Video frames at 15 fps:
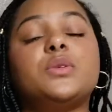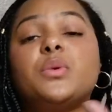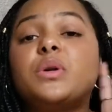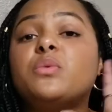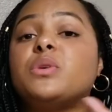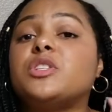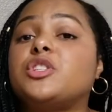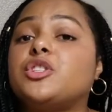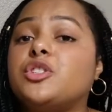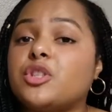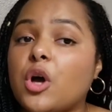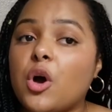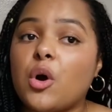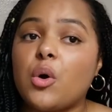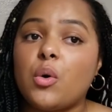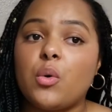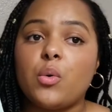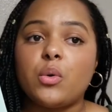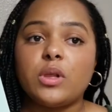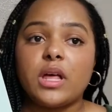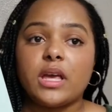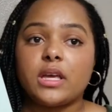one was so
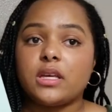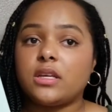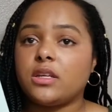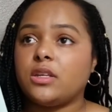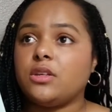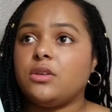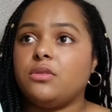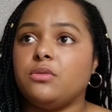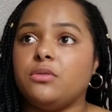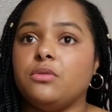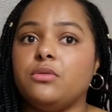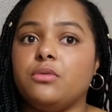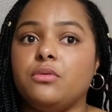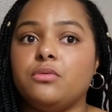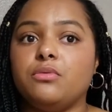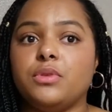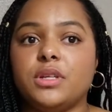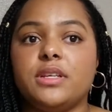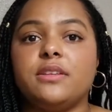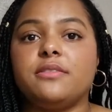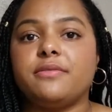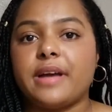like you
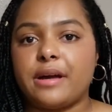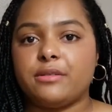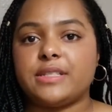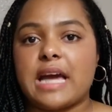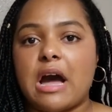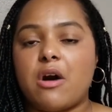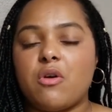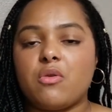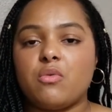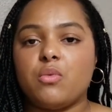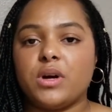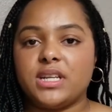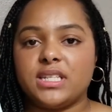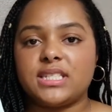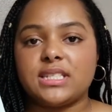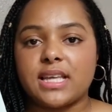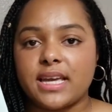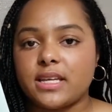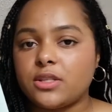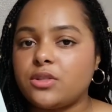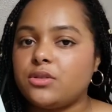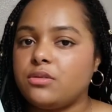really found out what it's
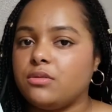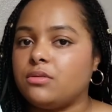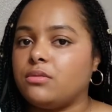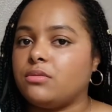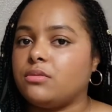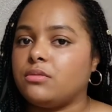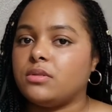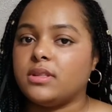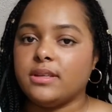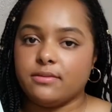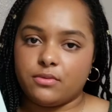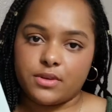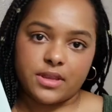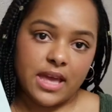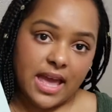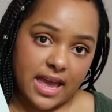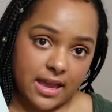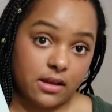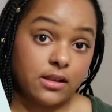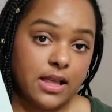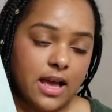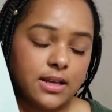like to live with
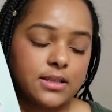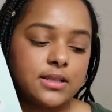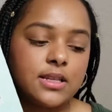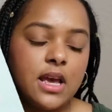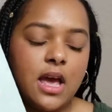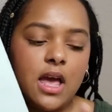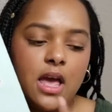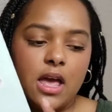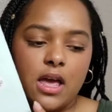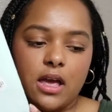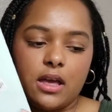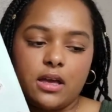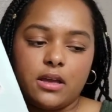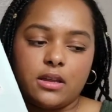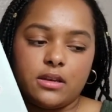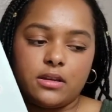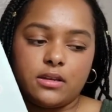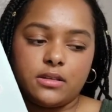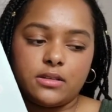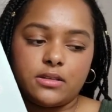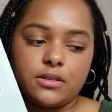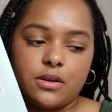ALS and
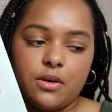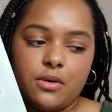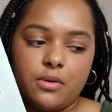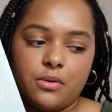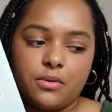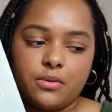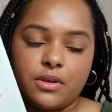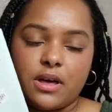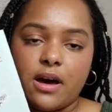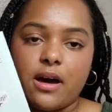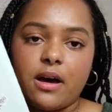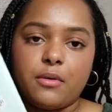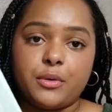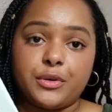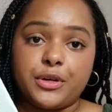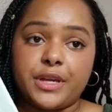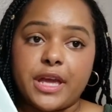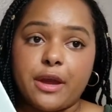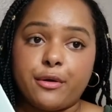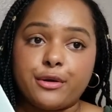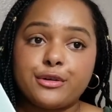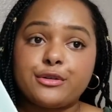so our
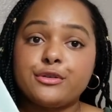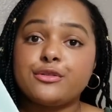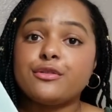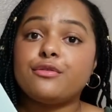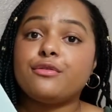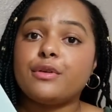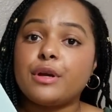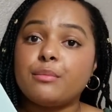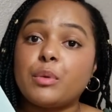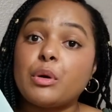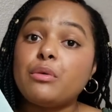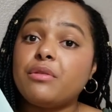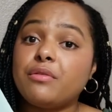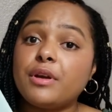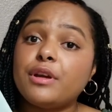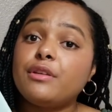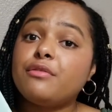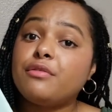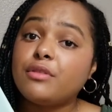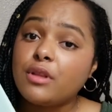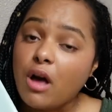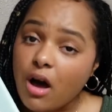characters are very, both very
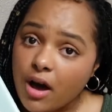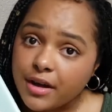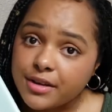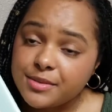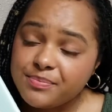flawed